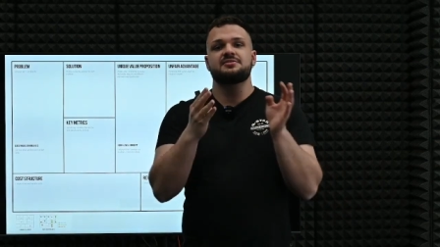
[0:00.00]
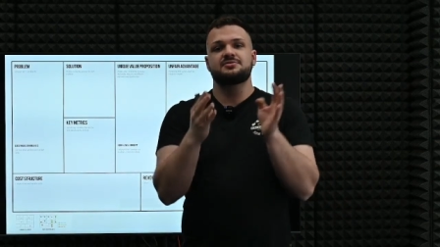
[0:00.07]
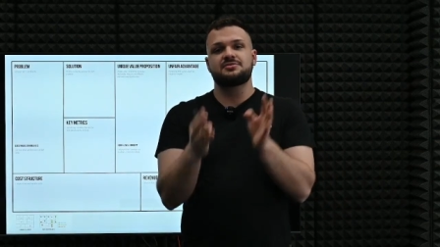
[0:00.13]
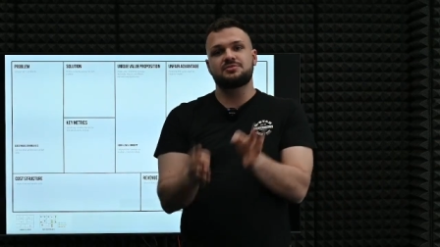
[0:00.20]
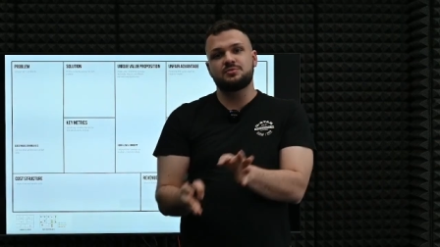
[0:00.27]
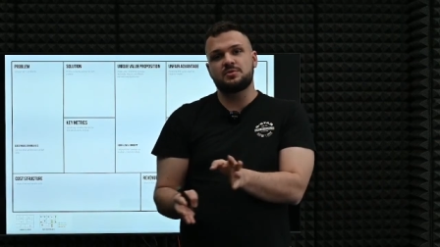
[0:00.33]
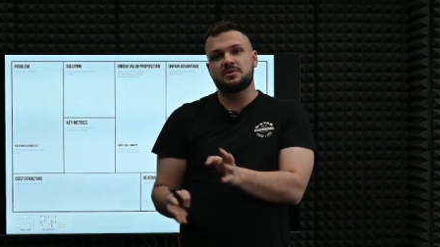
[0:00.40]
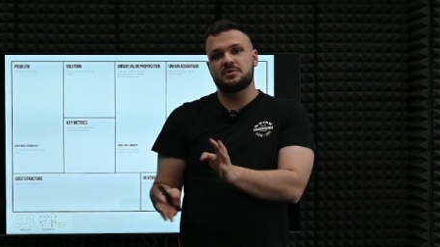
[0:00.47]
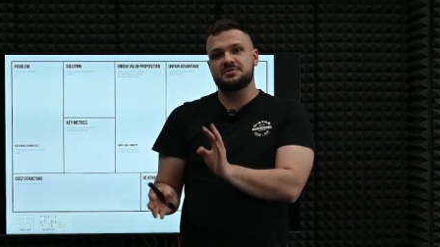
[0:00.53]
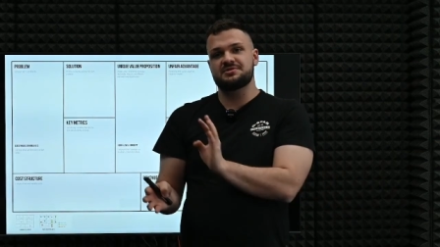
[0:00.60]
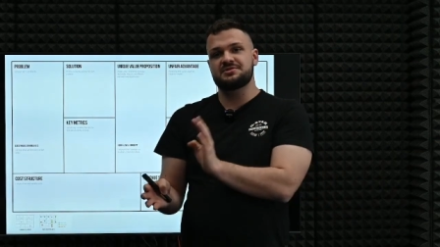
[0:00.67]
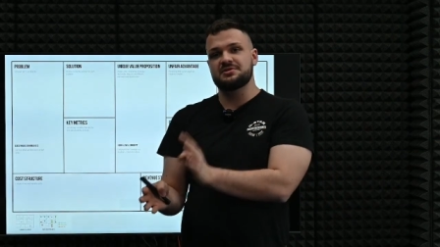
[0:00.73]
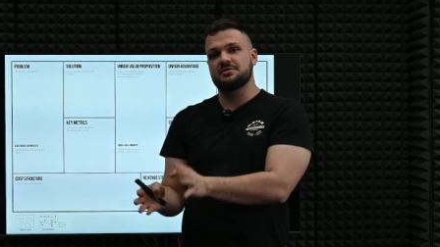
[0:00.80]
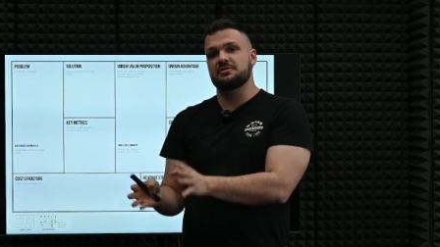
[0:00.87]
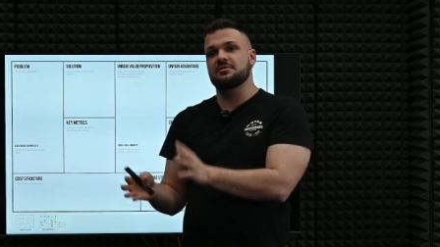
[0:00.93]
towards
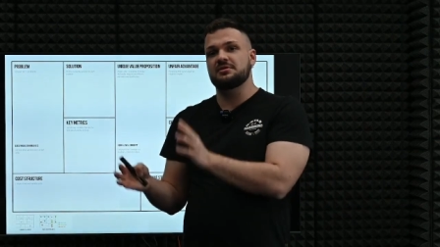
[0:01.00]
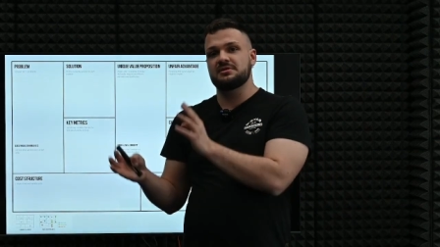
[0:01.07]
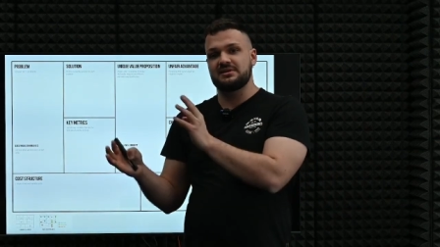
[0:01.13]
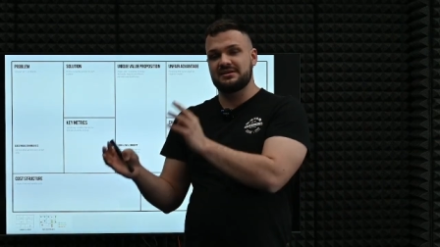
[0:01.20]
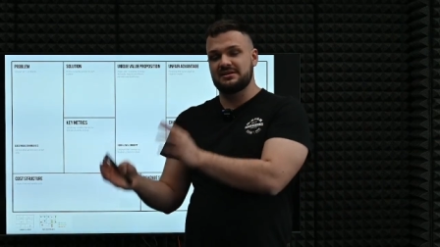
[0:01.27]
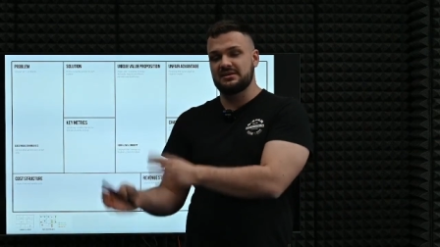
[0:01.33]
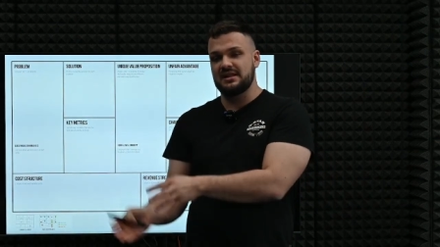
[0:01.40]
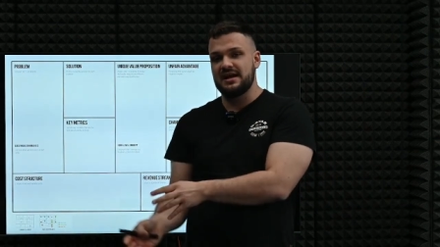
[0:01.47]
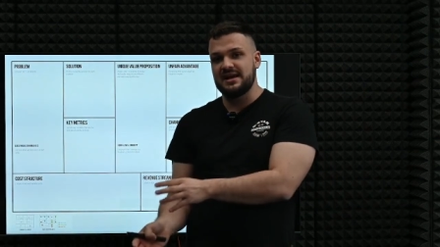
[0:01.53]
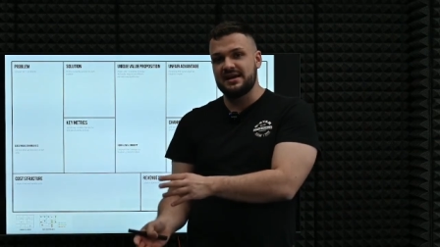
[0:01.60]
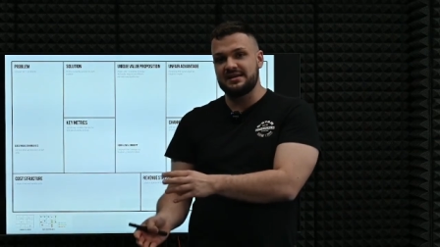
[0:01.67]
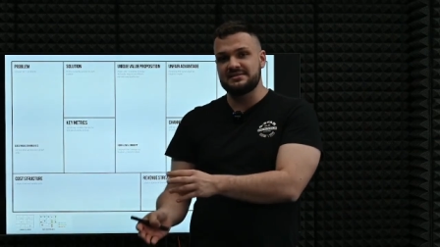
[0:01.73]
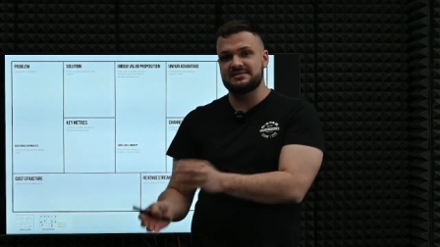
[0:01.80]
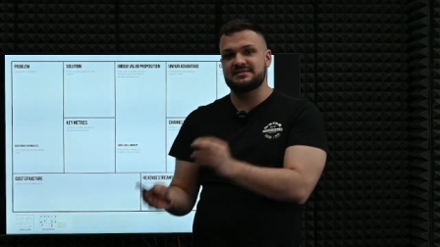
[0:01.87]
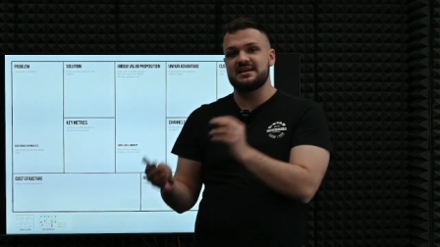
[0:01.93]
your
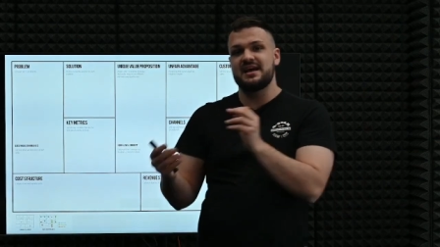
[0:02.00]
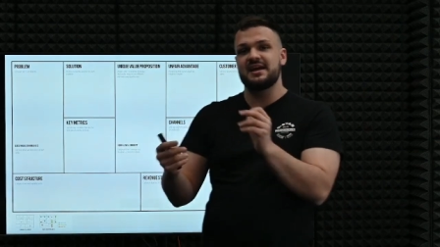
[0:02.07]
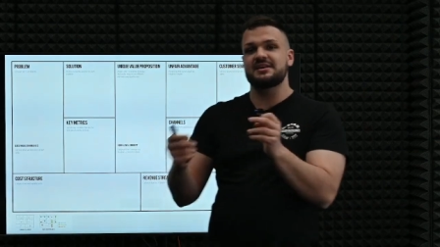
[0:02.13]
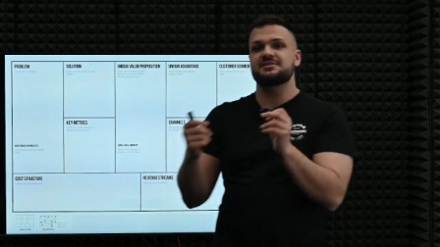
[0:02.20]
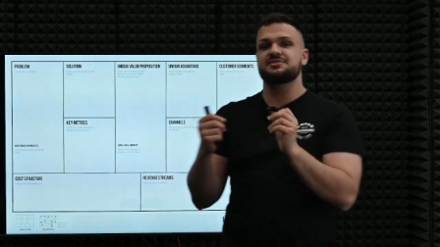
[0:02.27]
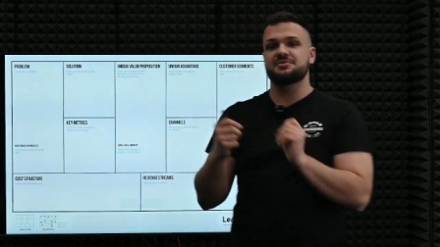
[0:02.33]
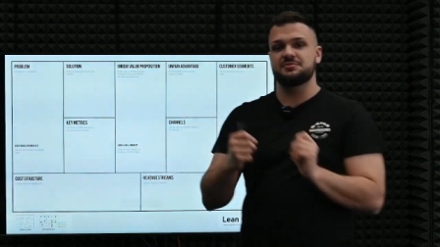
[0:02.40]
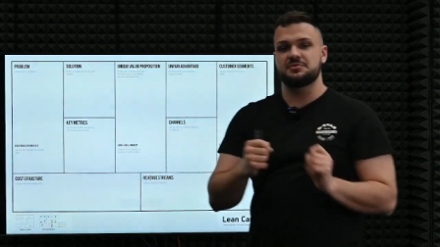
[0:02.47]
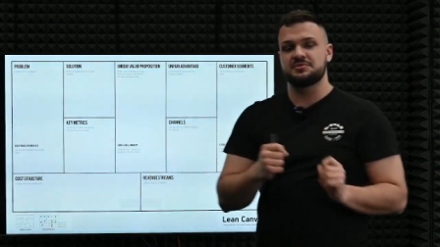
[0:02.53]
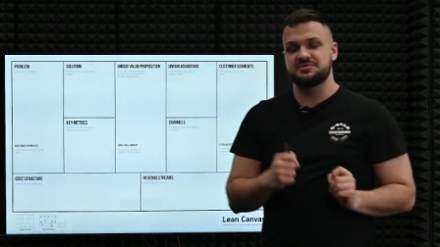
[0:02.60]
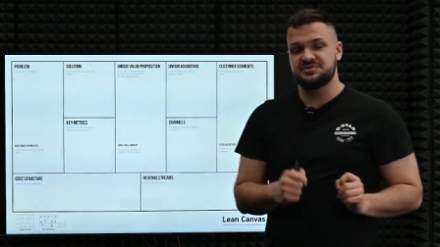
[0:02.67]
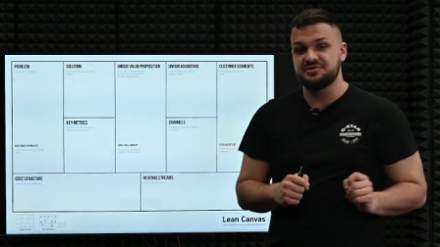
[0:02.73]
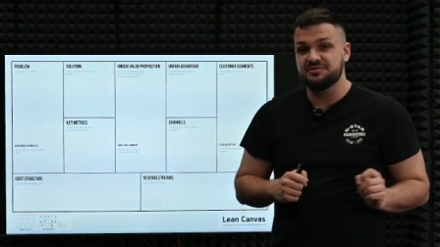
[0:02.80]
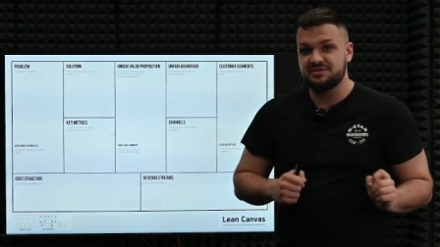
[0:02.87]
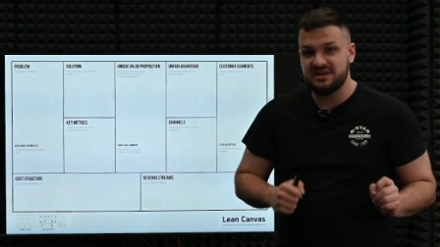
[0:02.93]
clients and
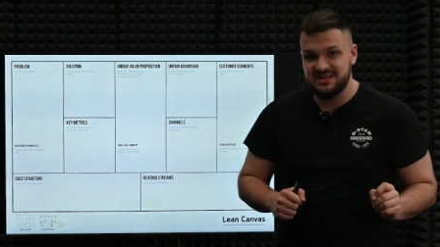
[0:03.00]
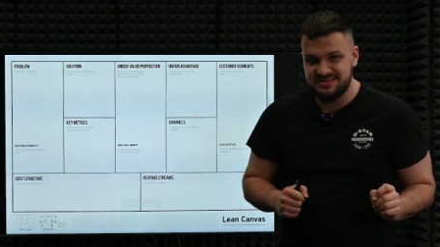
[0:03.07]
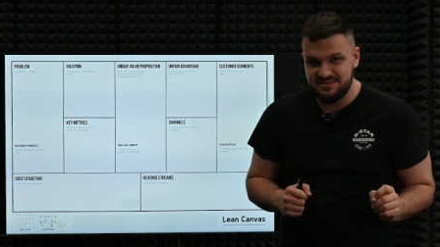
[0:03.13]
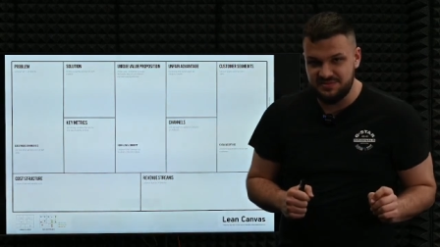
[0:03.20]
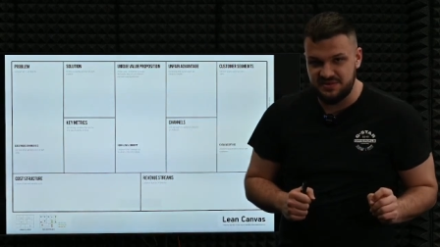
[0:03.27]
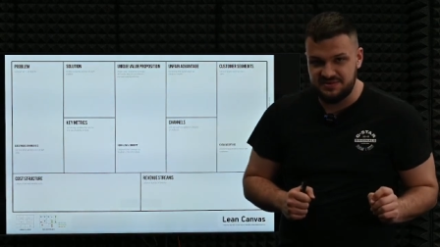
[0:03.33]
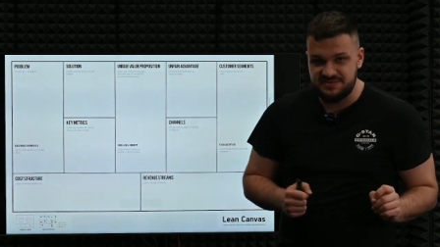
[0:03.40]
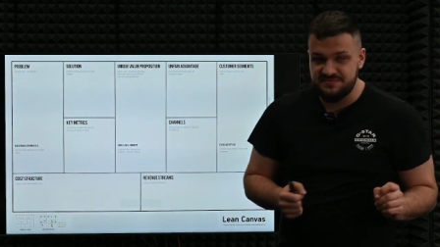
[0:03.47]
towards your customers.